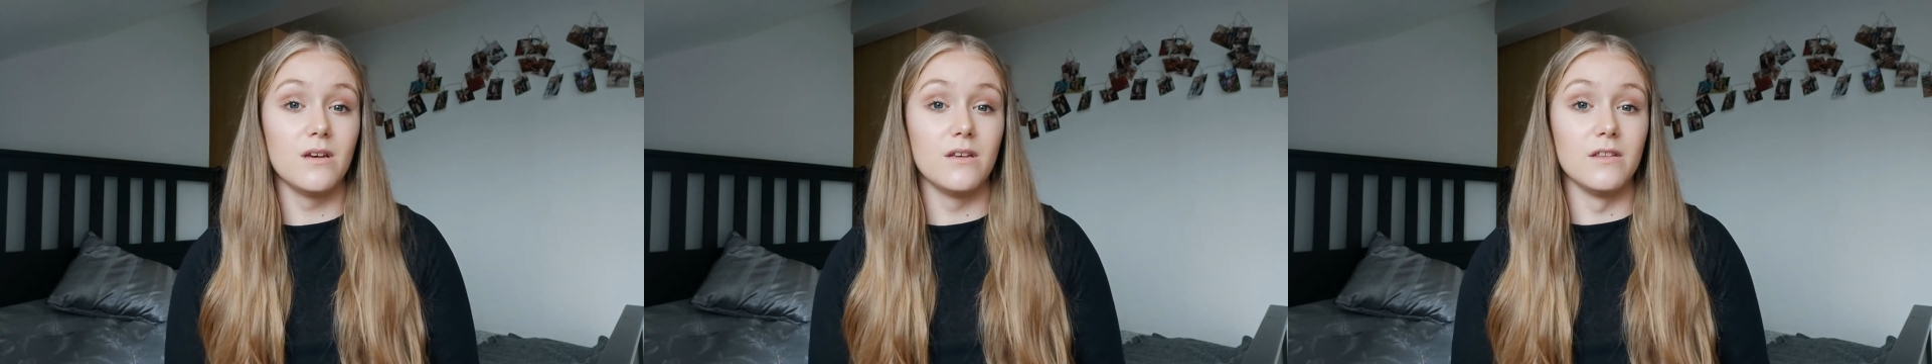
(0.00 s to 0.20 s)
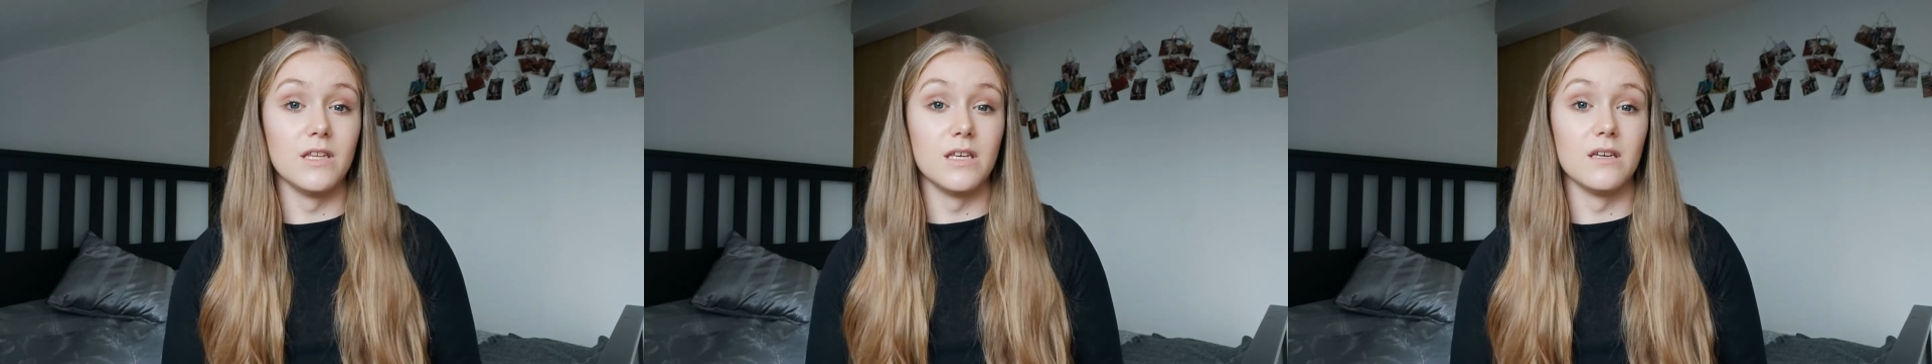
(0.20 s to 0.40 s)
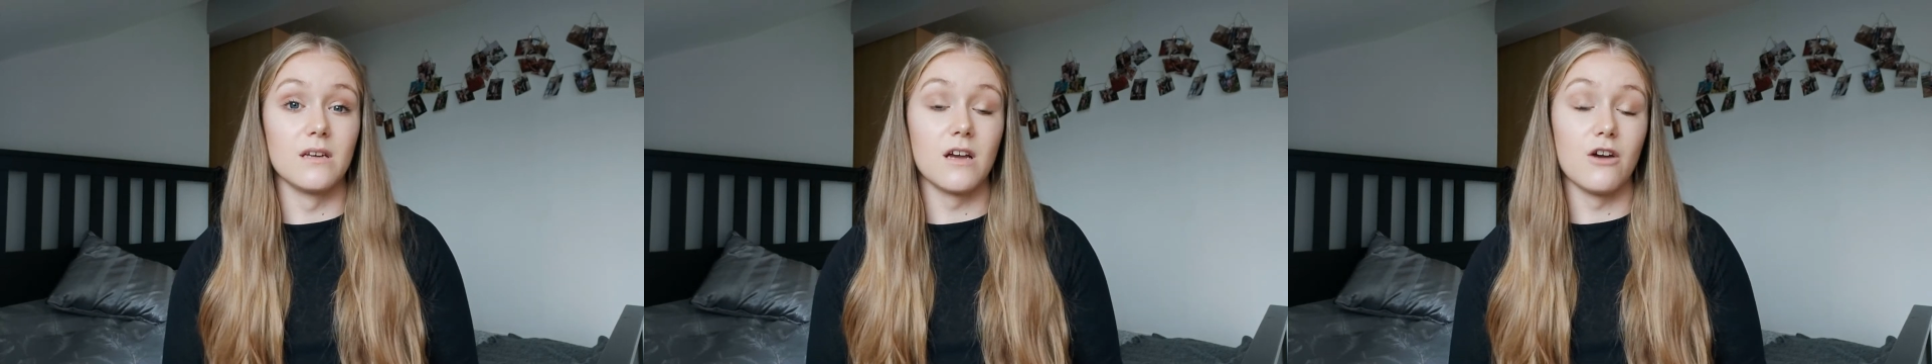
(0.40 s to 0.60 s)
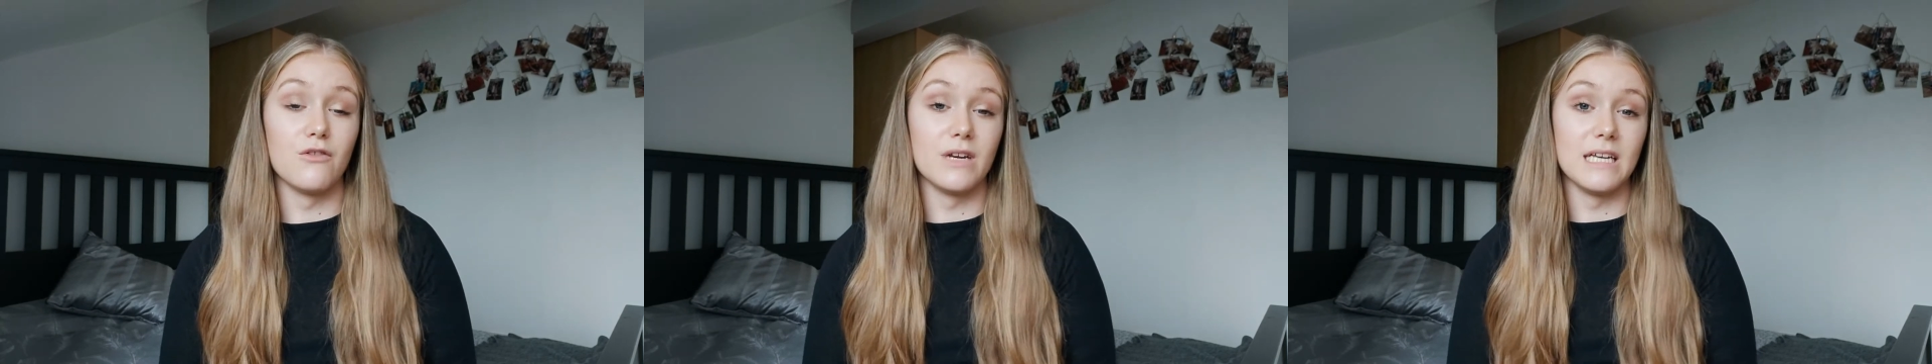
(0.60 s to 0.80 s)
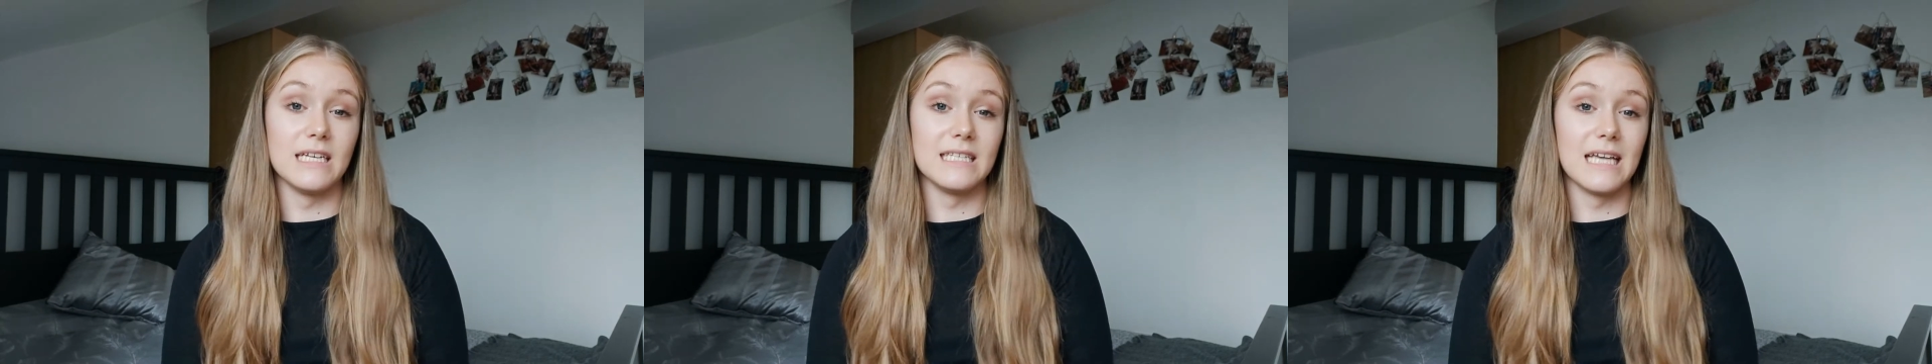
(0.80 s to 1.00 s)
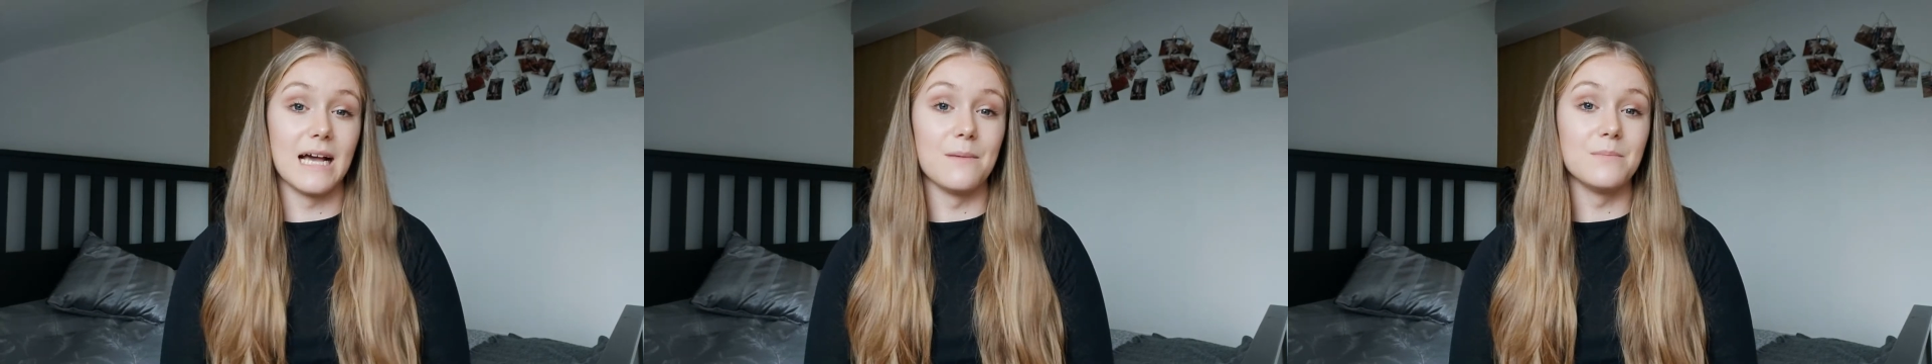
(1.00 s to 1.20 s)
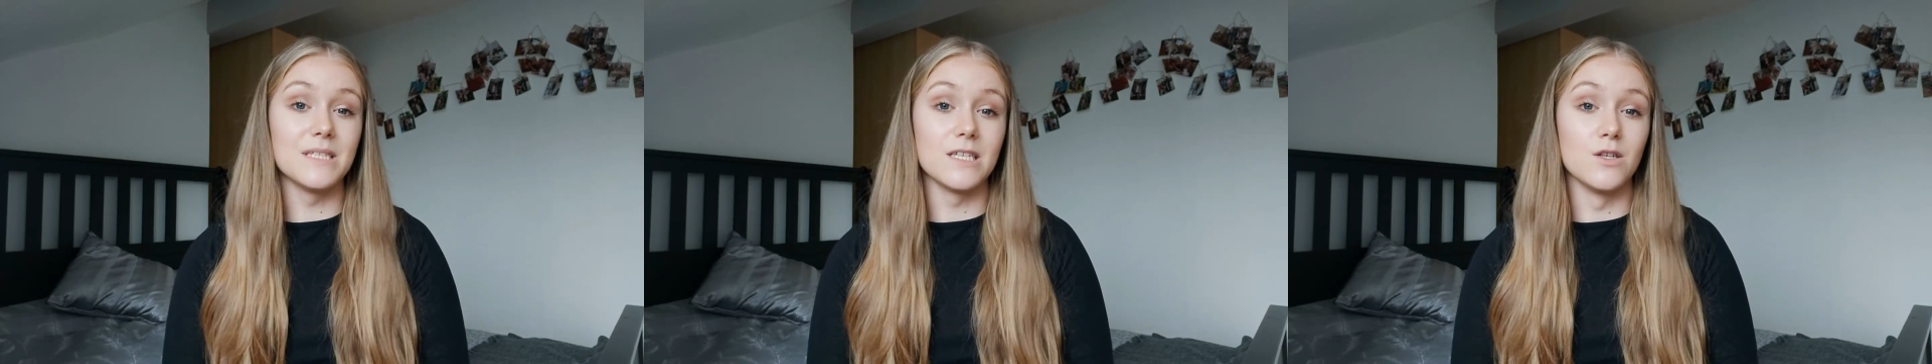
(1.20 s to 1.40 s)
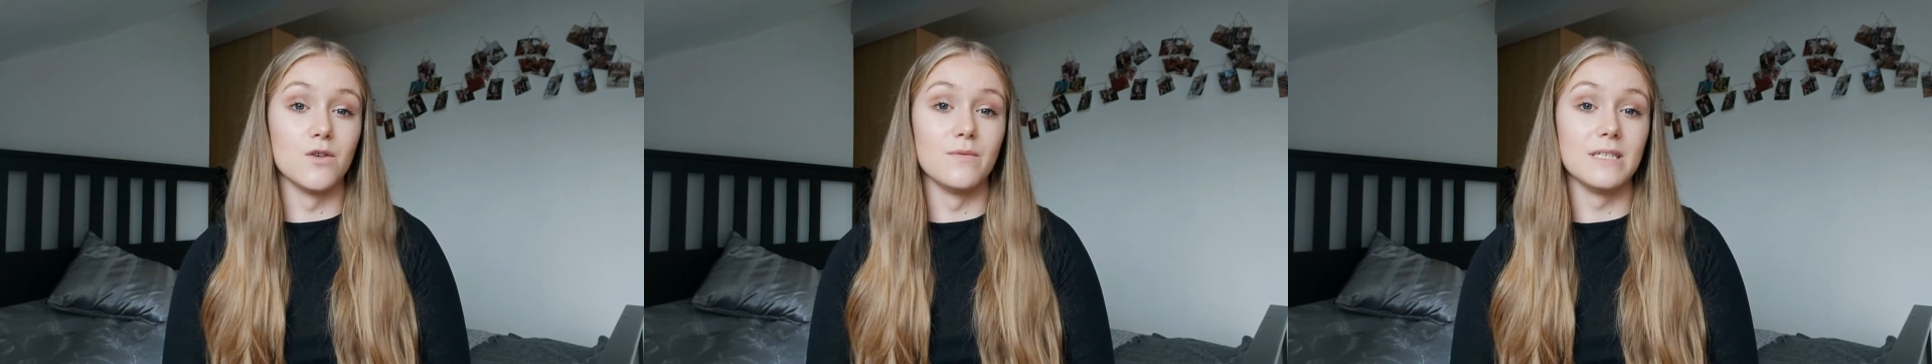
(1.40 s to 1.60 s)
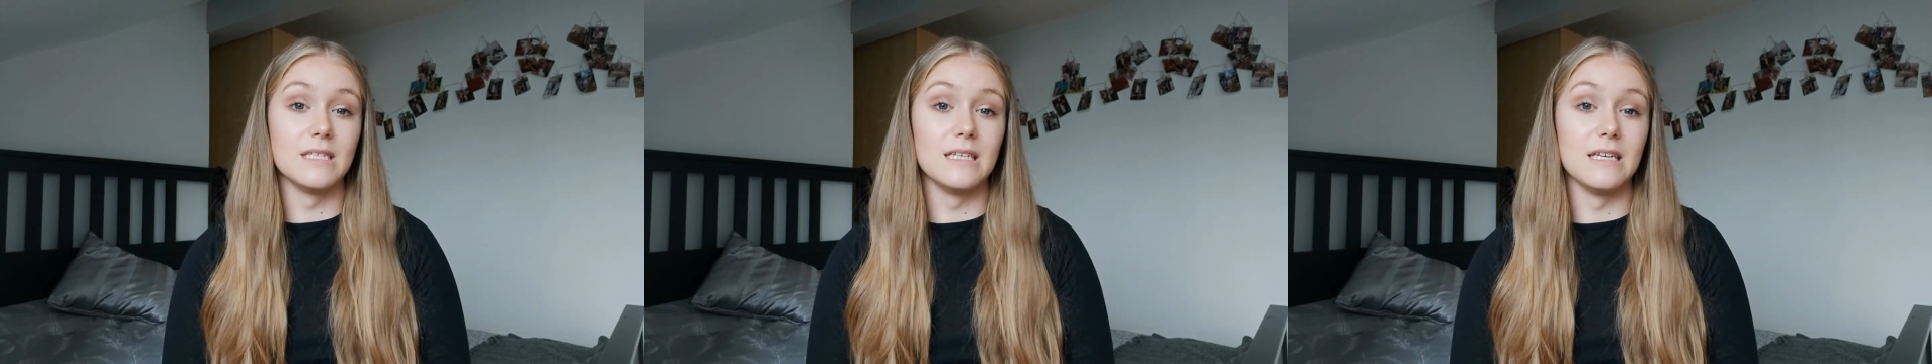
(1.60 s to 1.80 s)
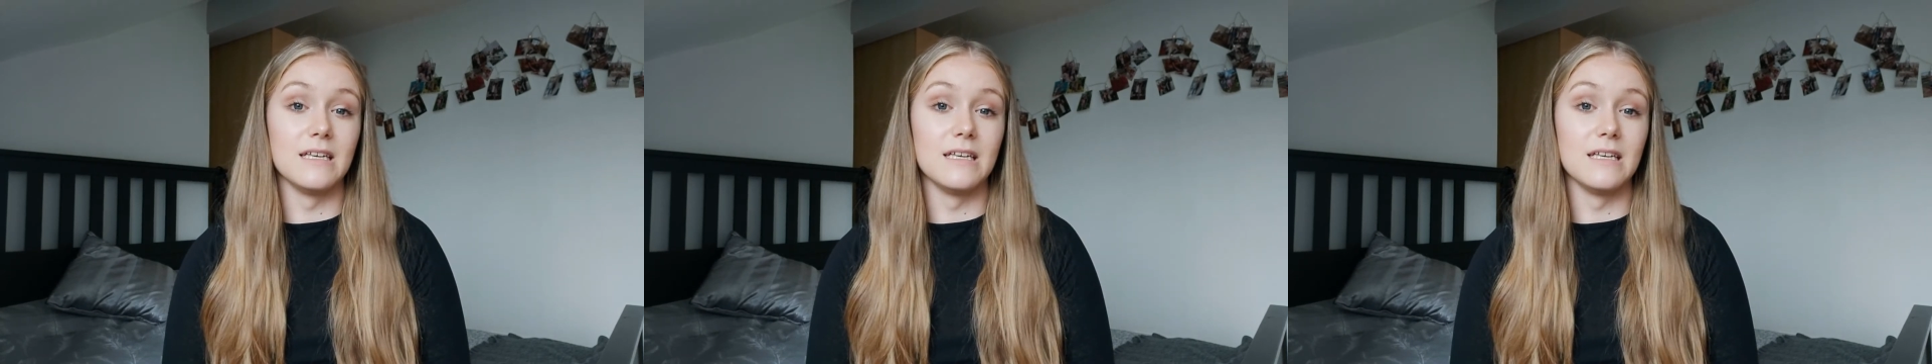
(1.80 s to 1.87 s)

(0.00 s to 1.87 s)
the current exams, and obviously